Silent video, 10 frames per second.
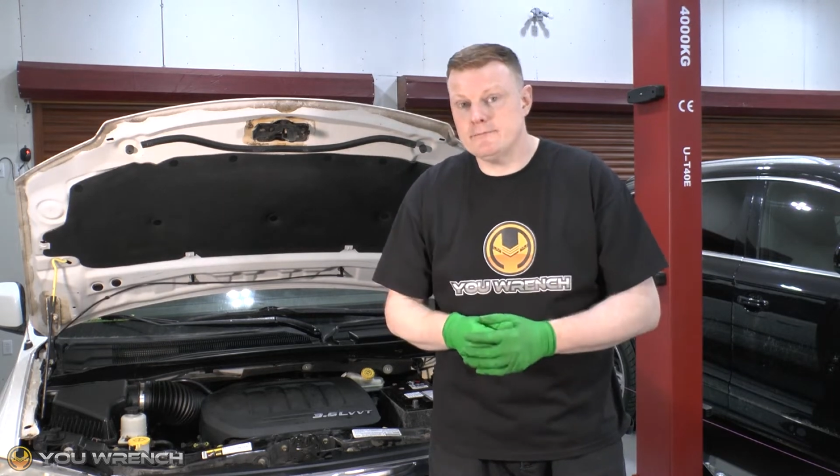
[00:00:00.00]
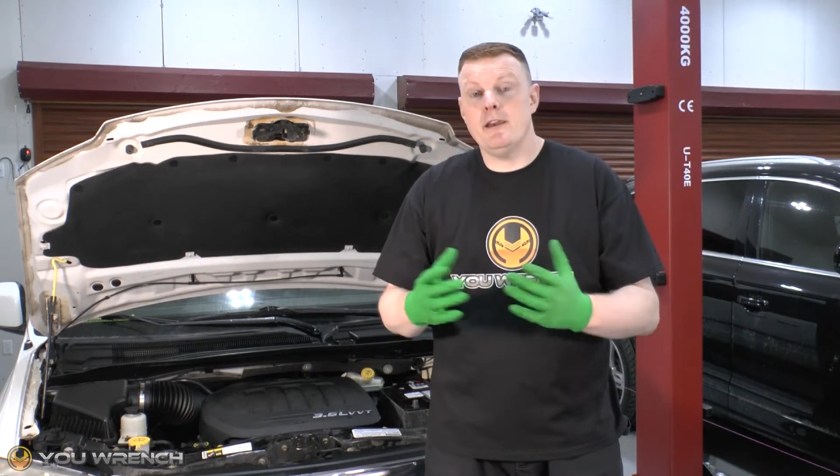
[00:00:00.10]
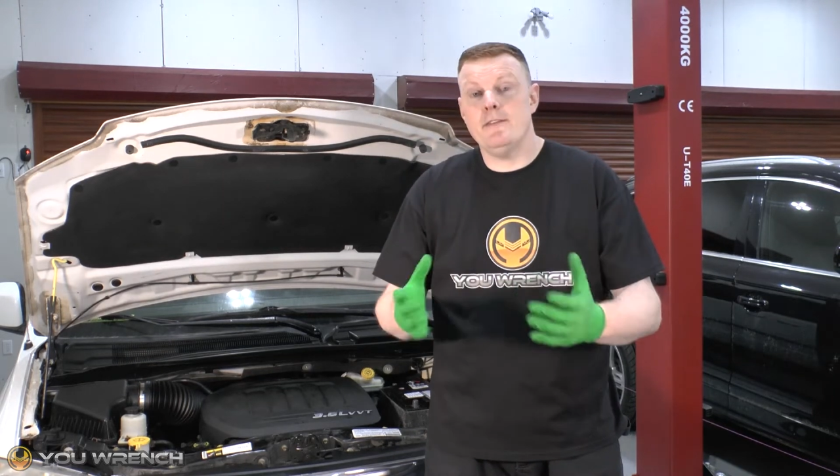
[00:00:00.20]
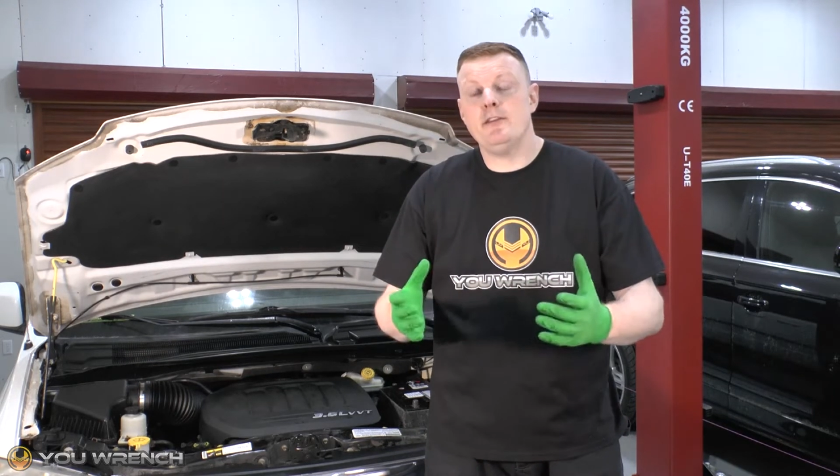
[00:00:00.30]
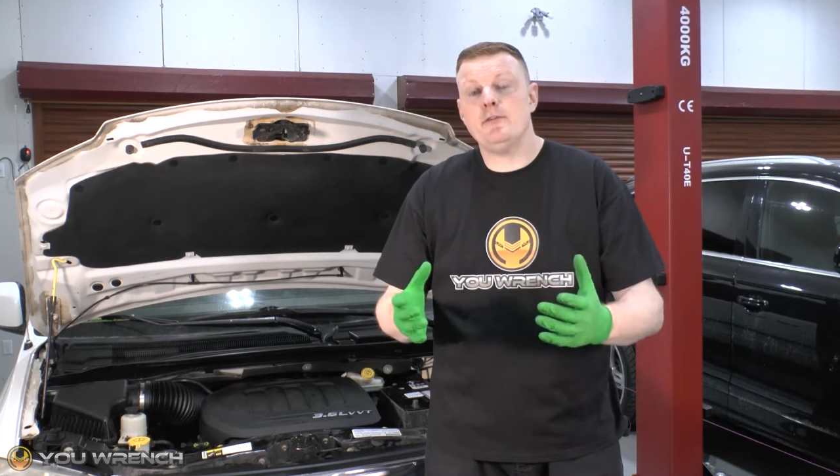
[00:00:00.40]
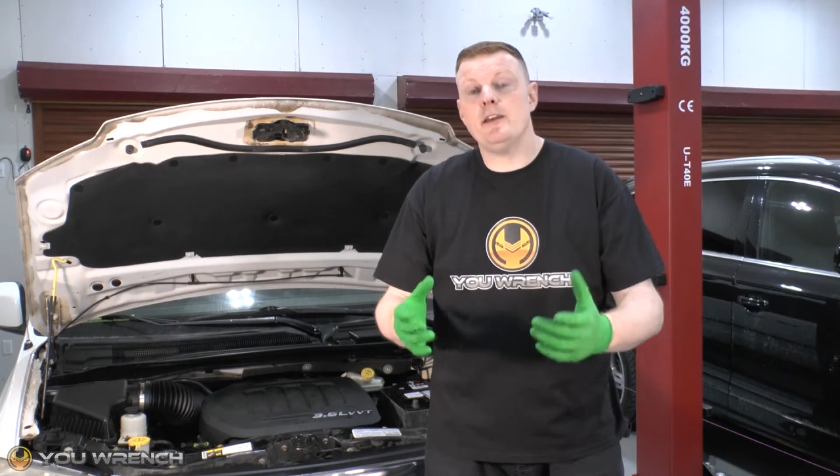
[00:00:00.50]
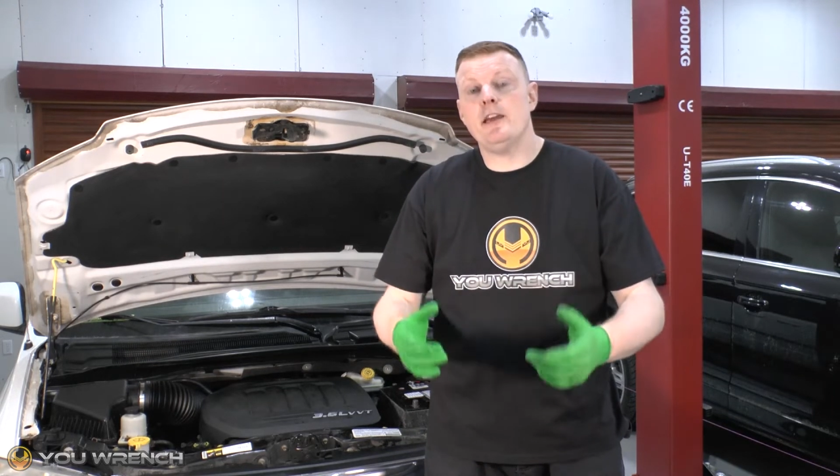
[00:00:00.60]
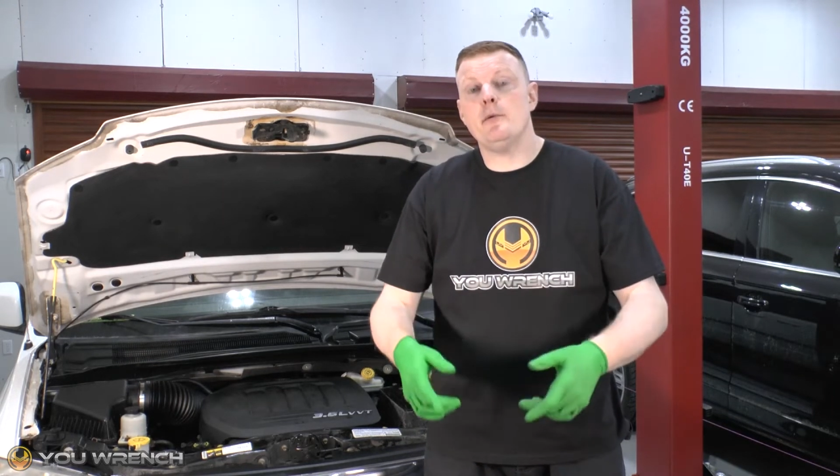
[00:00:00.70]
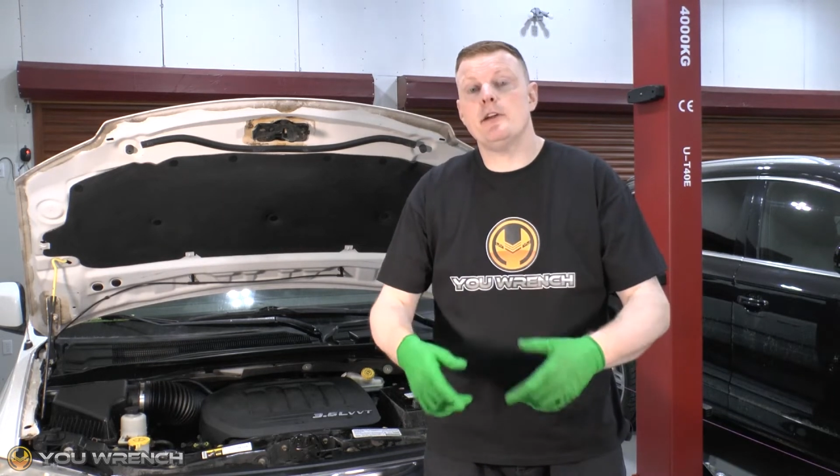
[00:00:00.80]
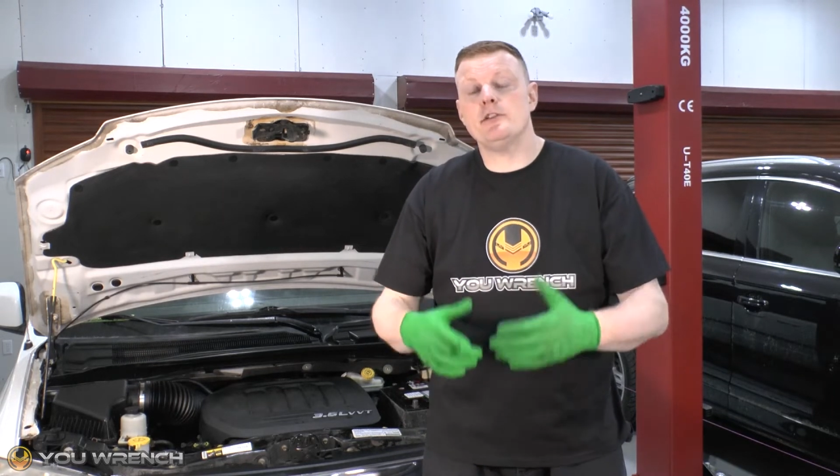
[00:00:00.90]
Well, in this
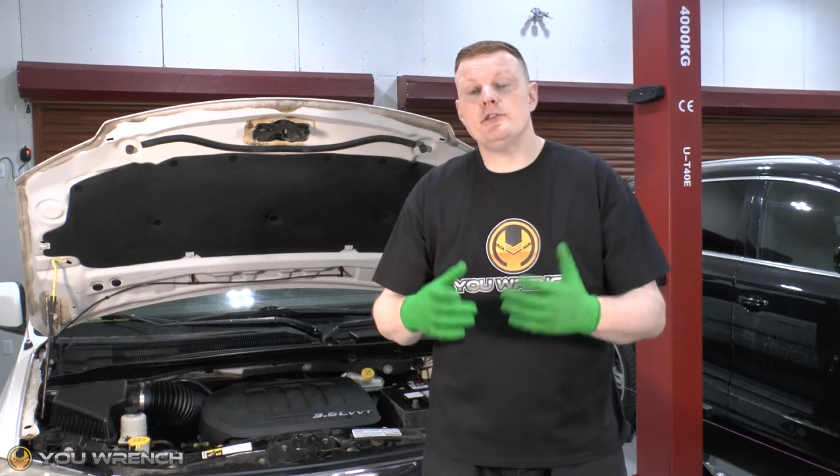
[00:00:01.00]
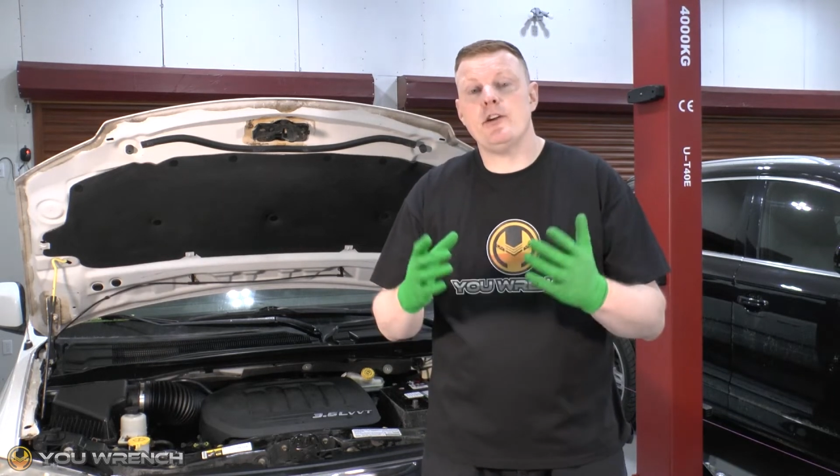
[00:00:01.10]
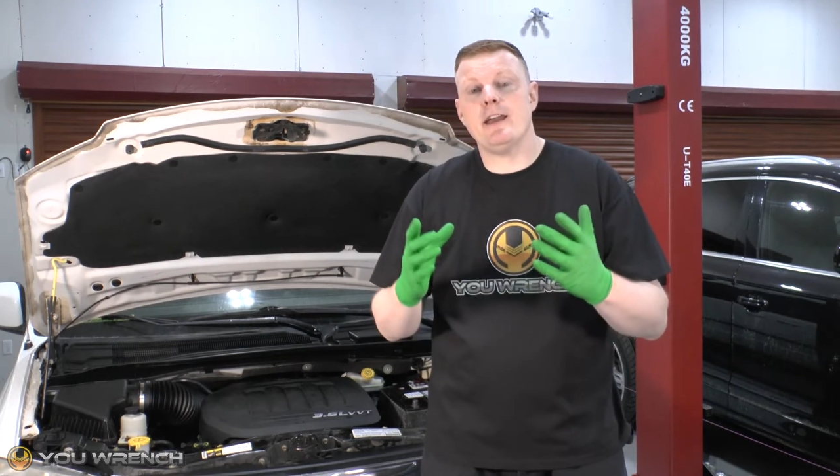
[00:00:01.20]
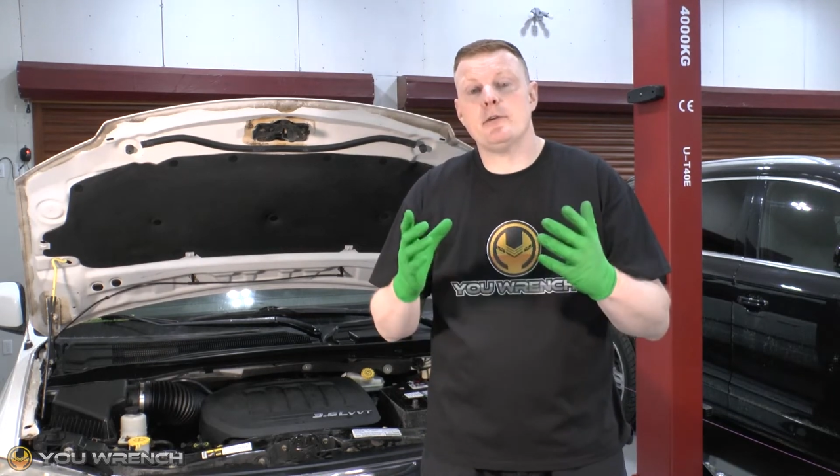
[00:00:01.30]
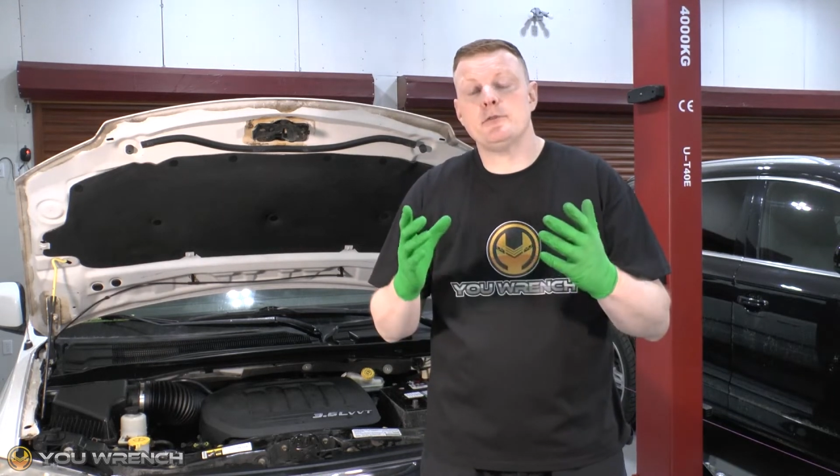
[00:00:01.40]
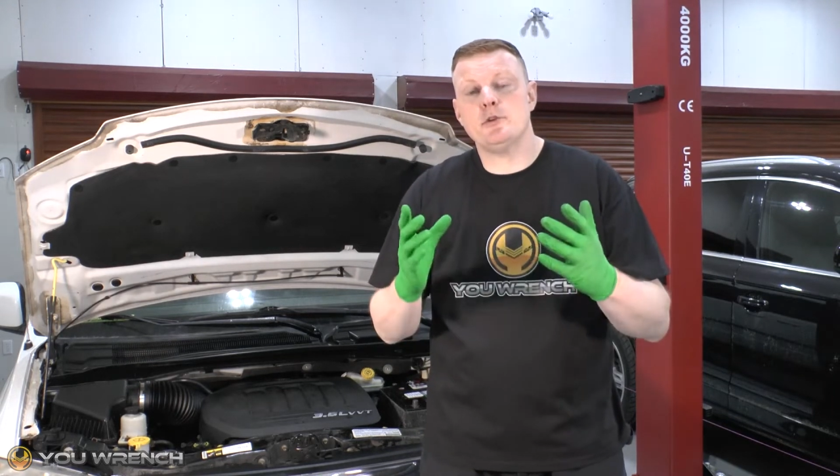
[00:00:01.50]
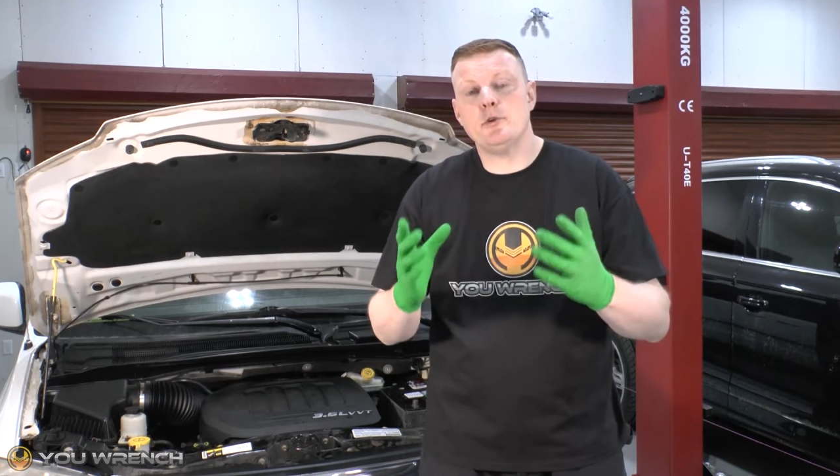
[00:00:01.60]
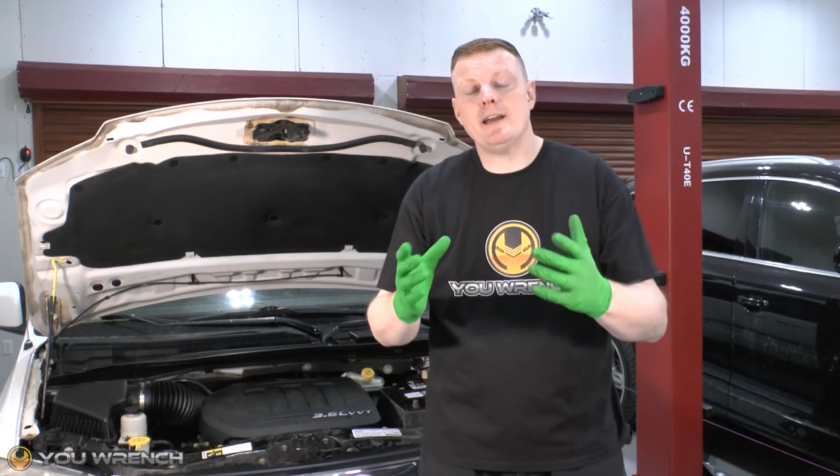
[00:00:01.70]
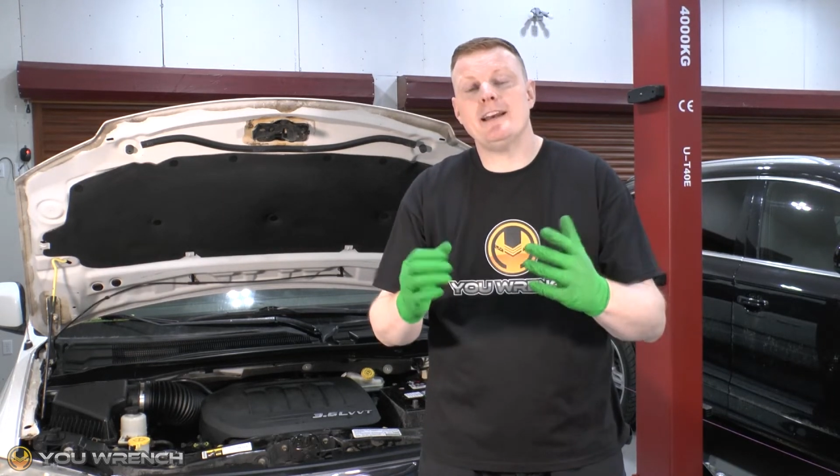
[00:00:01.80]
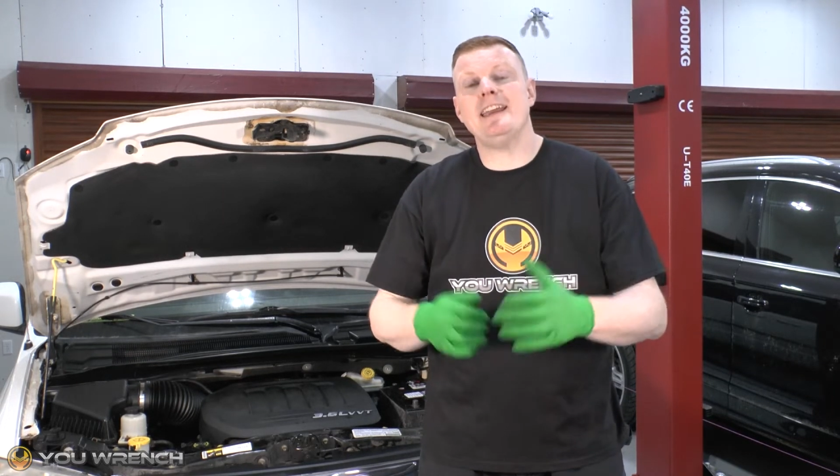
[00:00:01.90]
video we're going to show you how to
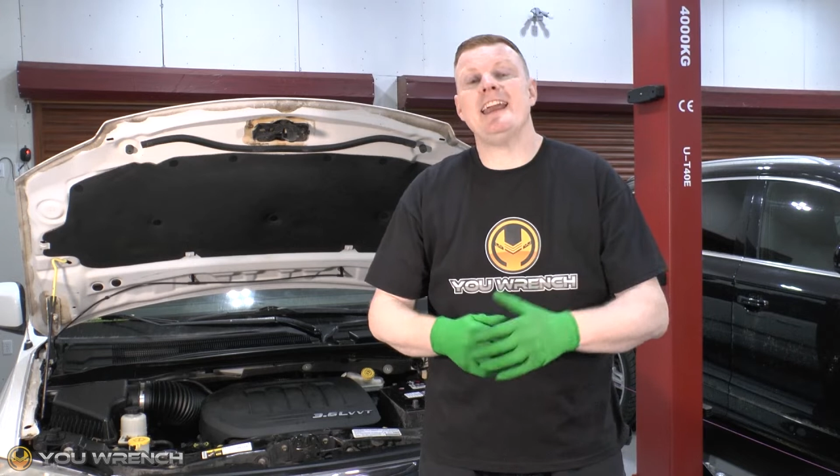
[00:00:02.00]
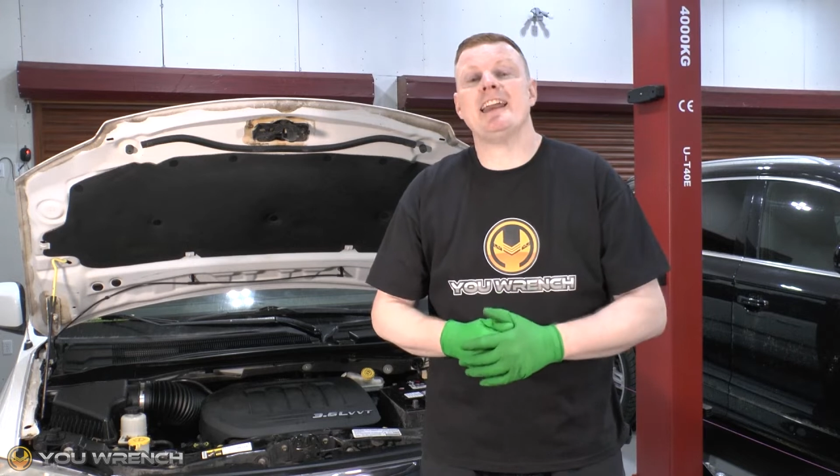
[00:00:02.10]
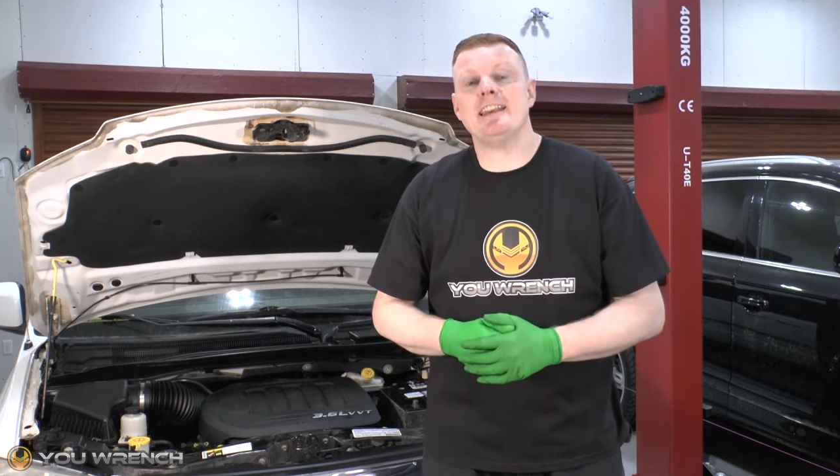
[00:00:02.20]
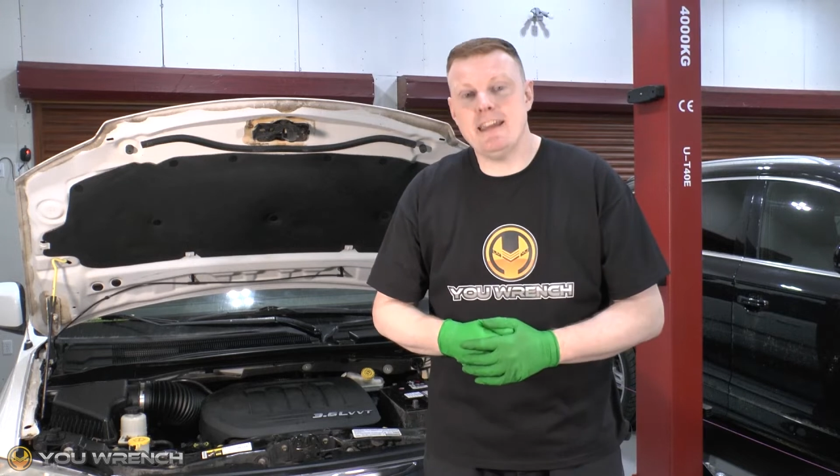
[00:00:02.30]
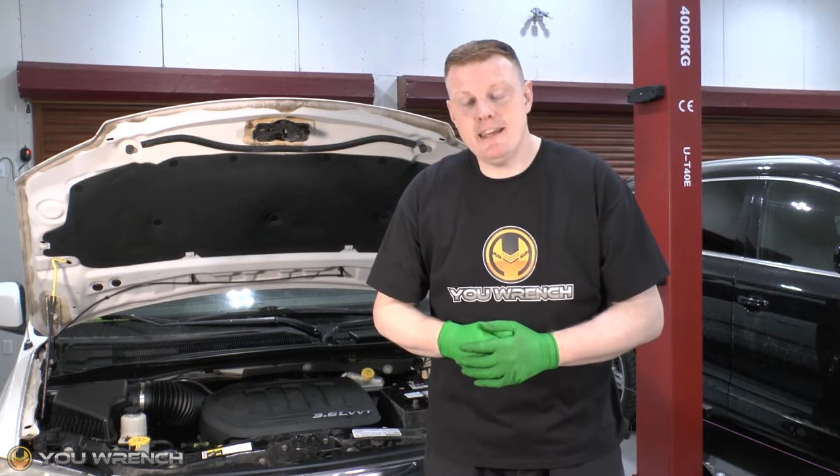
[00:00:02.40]
quickly and